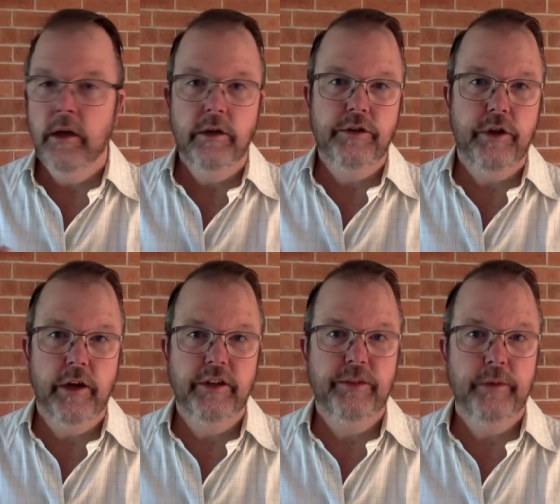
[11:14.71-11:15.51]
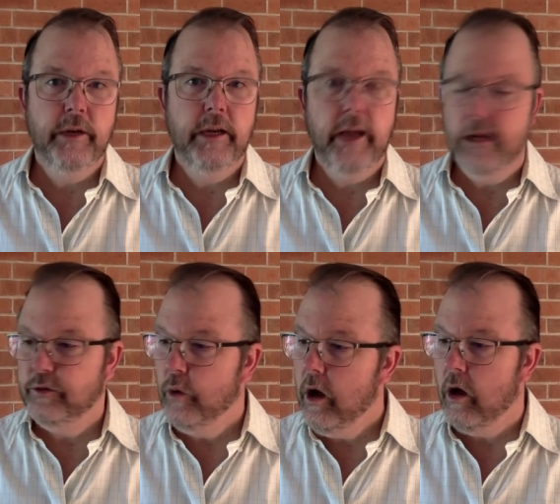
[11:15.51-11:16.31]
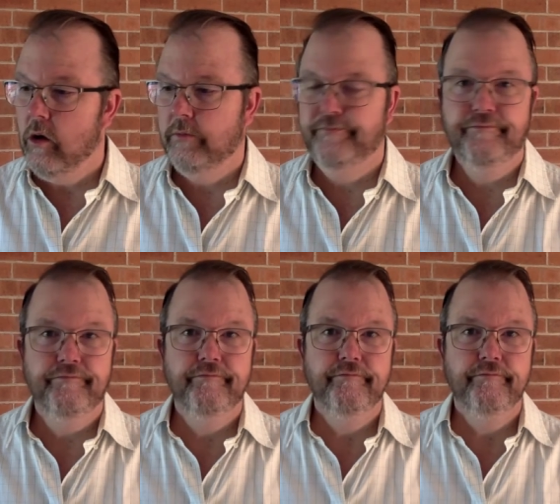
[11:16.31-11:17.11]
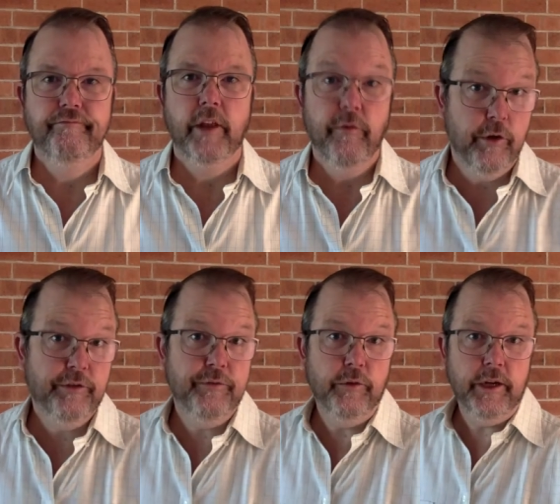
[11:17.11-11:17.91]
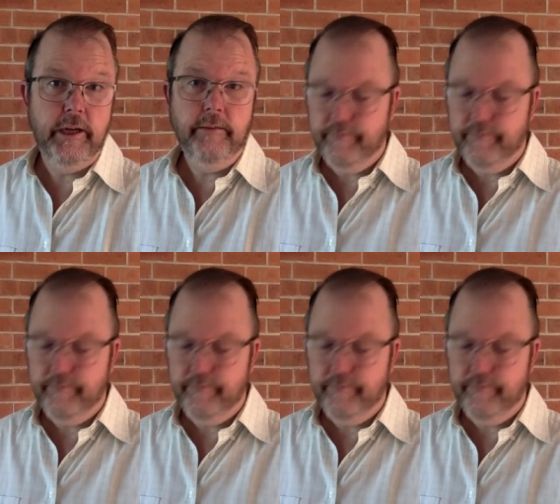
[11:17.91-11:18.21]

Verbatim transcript: so to speak, as well. Verse 14